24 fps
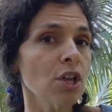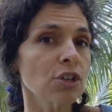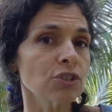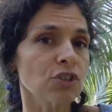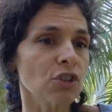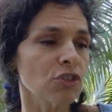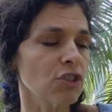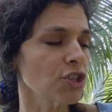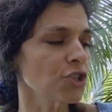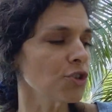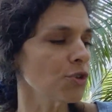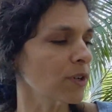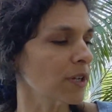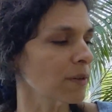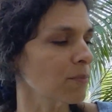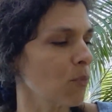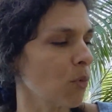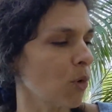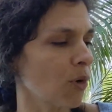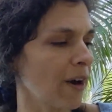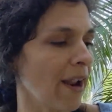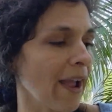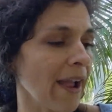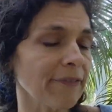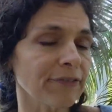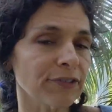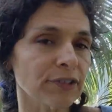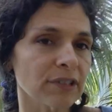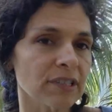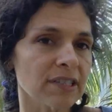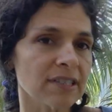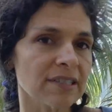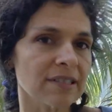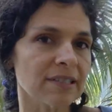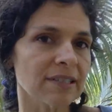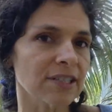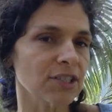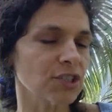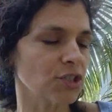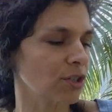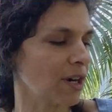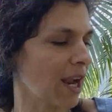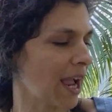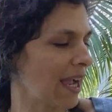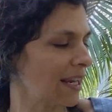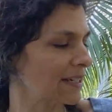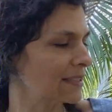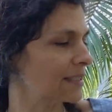so that you can more effortlessly
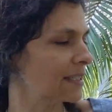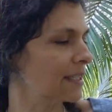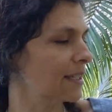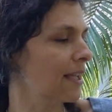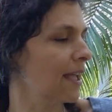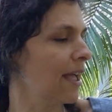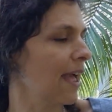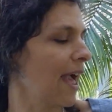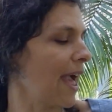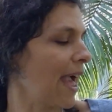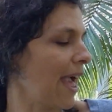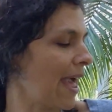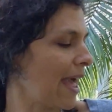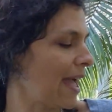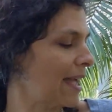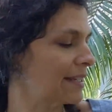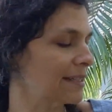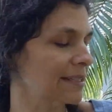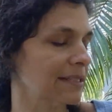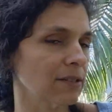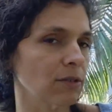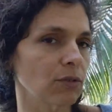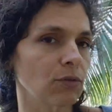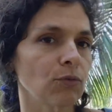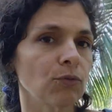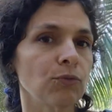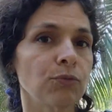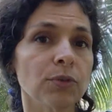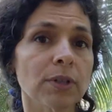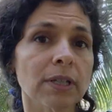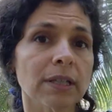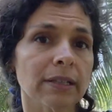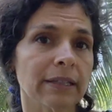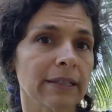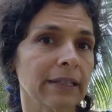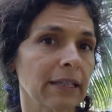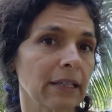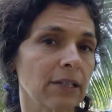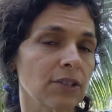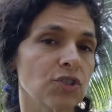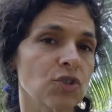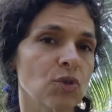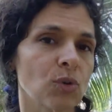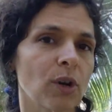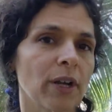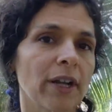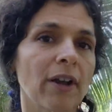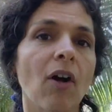attract and really
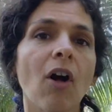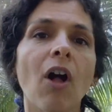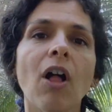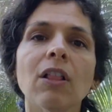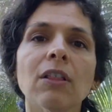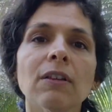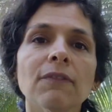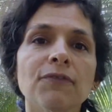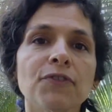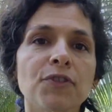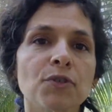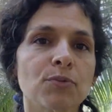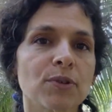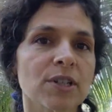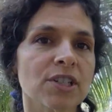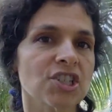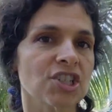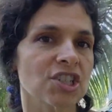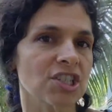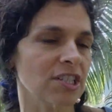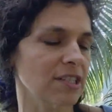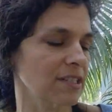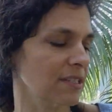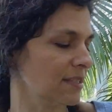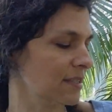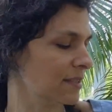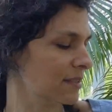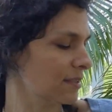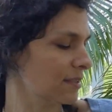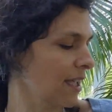enjoy all of the riches